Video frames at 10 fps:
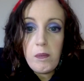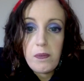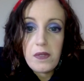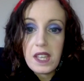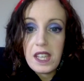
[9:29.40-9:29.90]

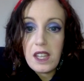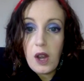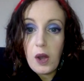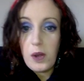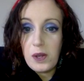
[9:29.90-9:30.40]
the
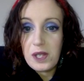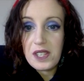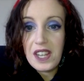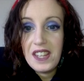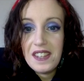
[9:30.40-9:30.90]

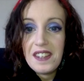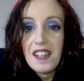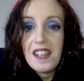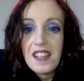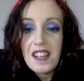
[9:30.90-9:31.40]
host
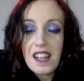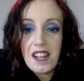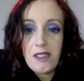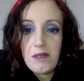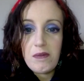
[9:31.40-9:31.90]

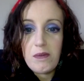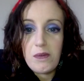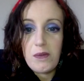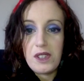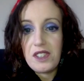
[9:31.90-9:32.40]
kind of
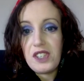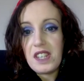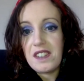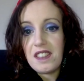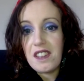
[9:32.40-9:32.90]
was
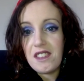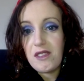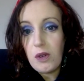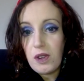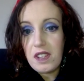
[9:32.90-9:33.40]
suggesting that
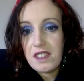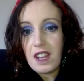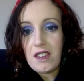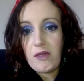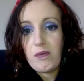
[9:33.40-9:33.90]
the audience
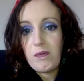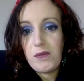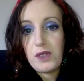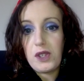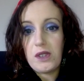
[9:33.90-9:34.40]
kind of
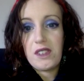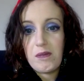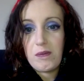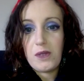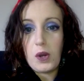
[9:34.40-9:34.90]
chucked
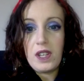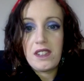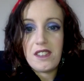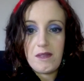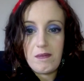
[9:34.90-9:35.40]

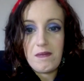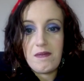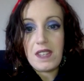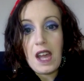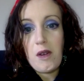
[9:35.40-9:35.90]
coins
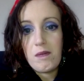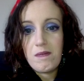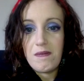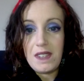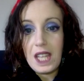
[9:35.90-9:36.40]
down.
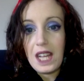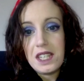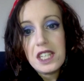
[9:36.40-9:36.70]
Yeah.